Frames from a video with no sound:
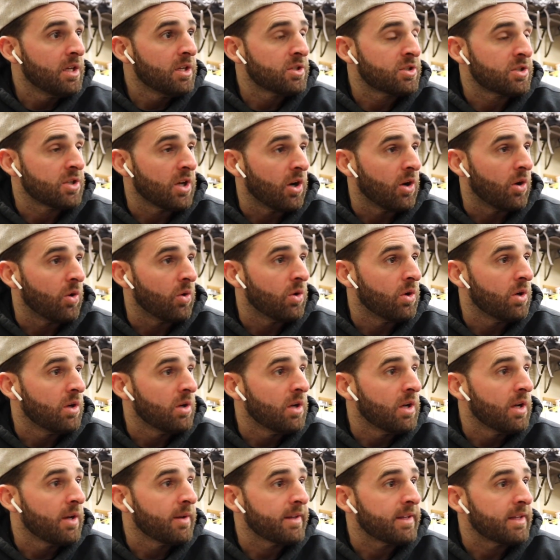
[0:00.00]
So
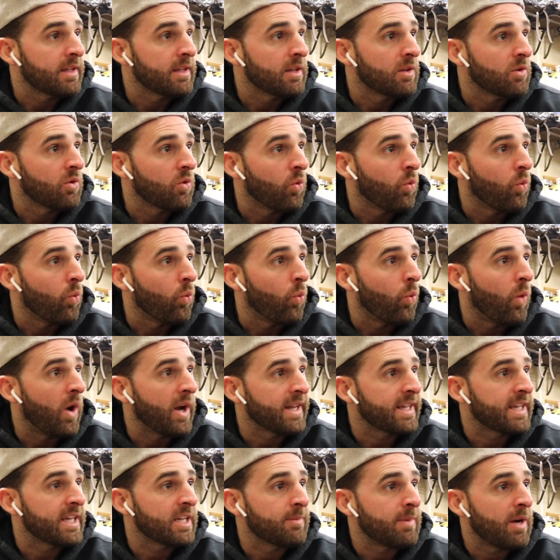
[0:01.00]

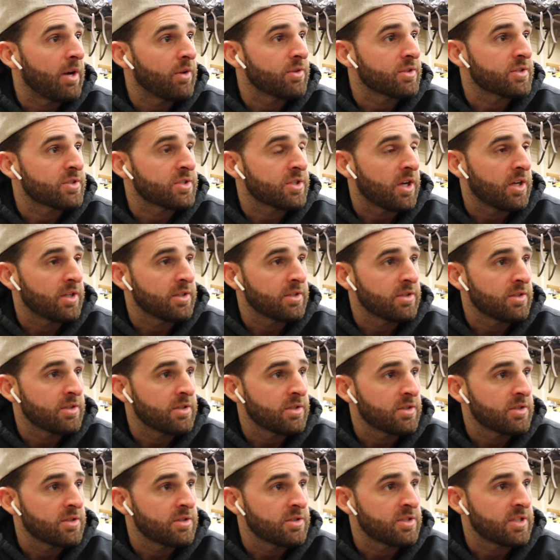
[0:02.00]
want to get them out in the sun,
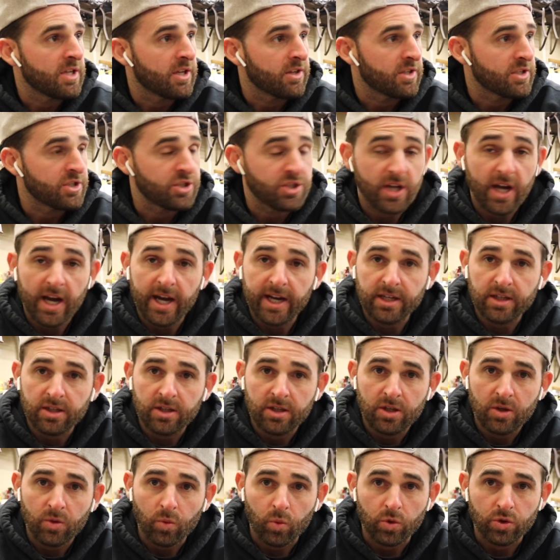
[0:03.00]
see how they shine.
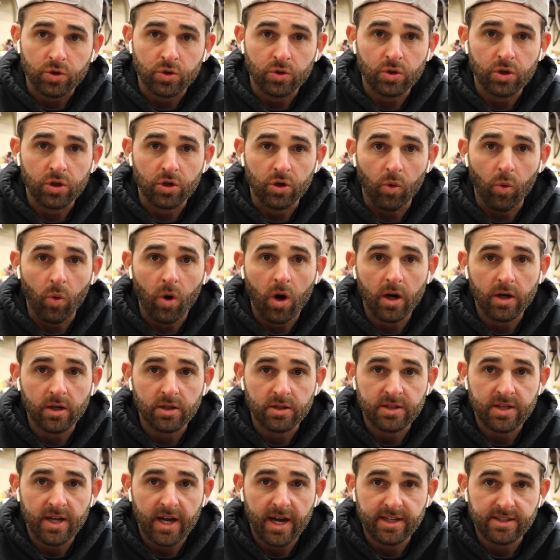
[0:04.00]
We'll do a little water
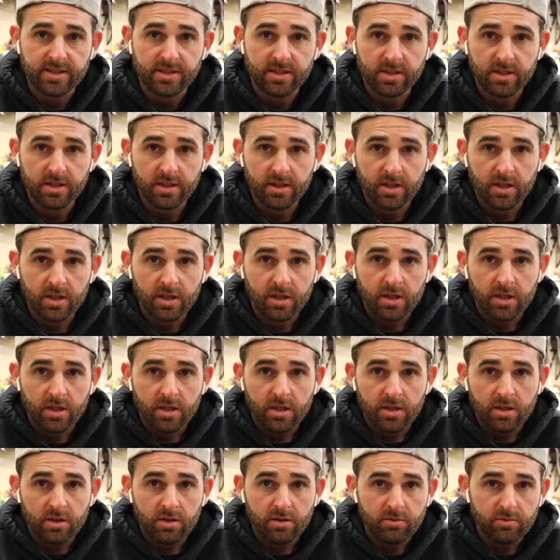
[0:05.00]
test,
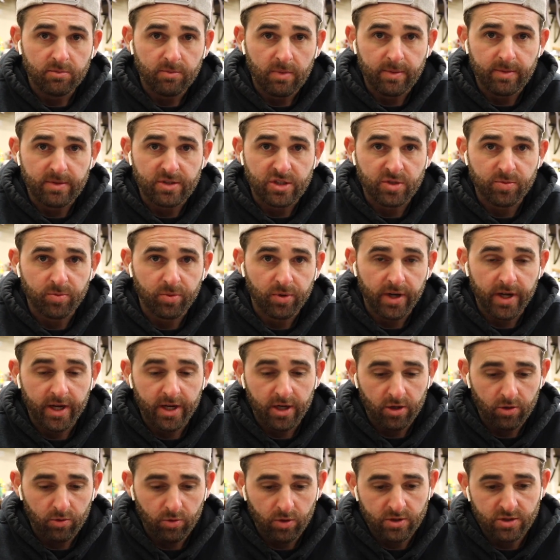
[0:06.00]
maybe
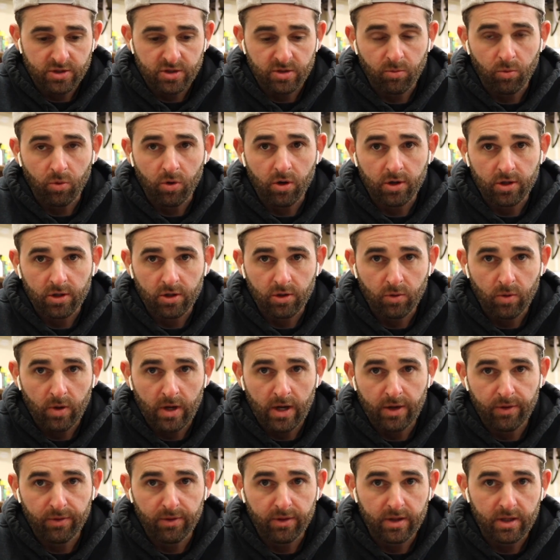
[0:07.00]
spray or run some water
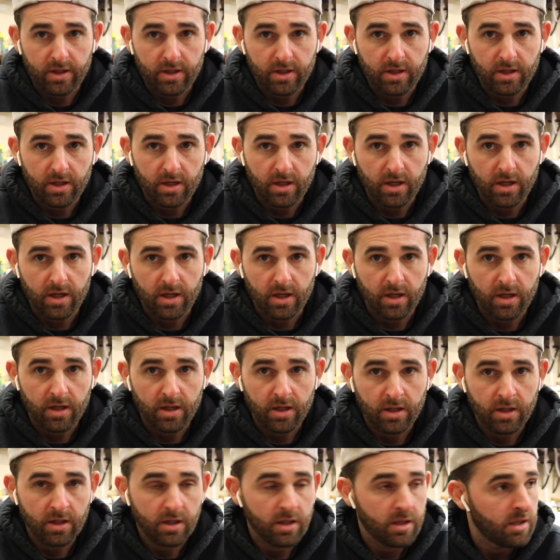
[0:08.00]
around the
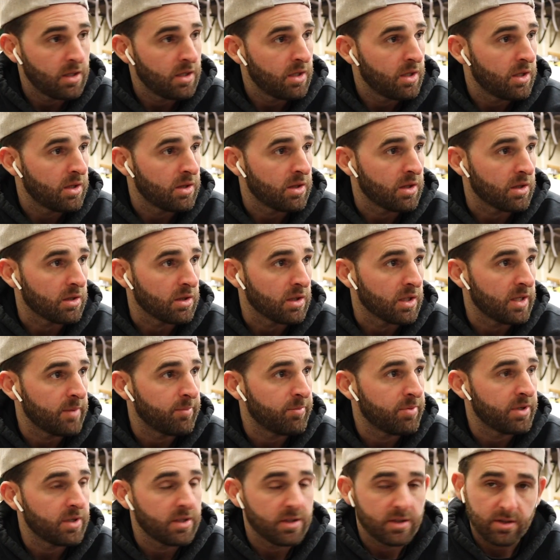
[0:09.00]

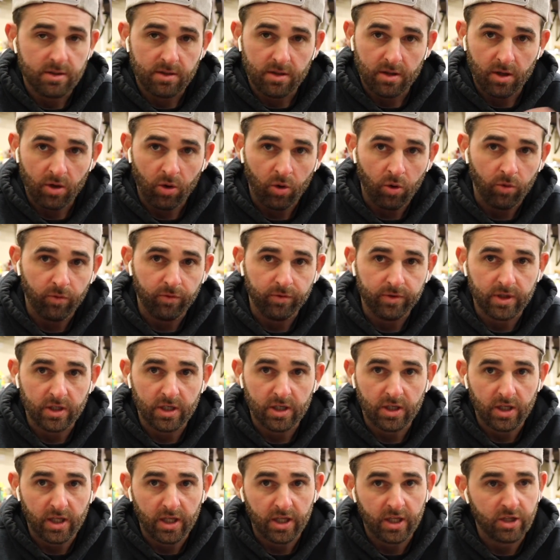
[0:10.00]
lip. Hopefully
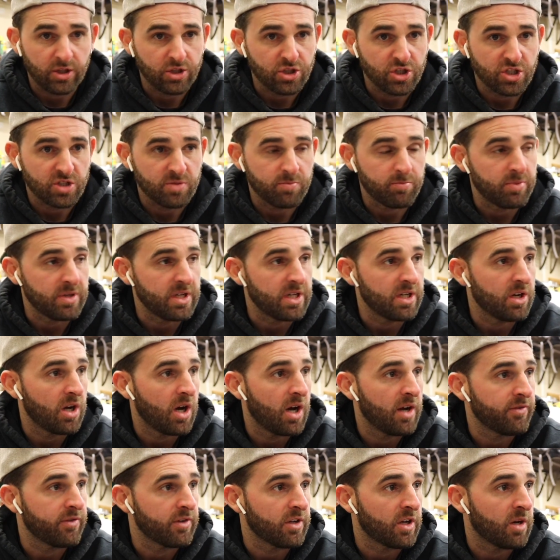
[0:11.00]
it could just bead
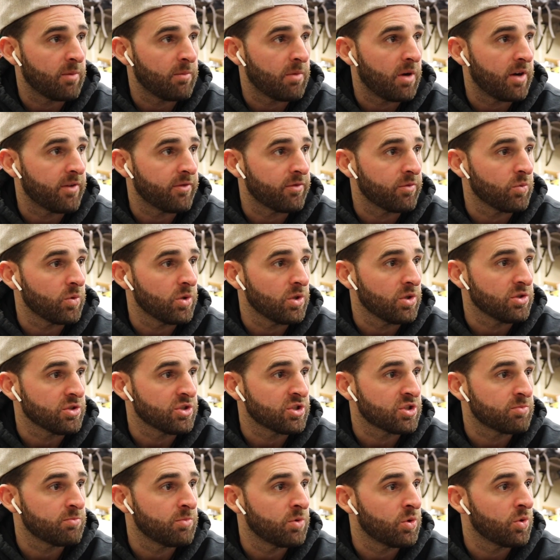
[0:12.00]
off and come off real
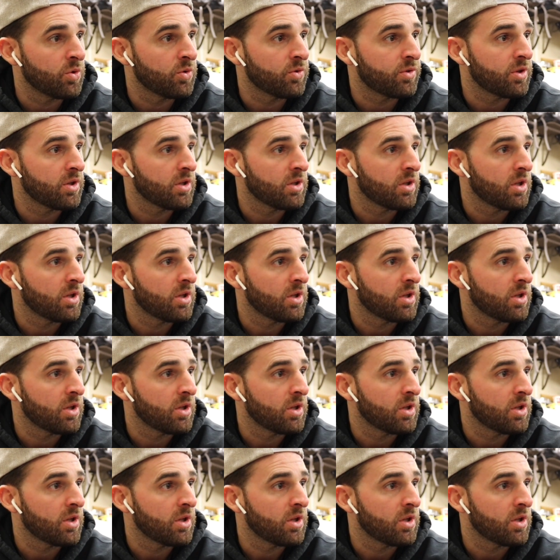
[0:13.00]
smooth.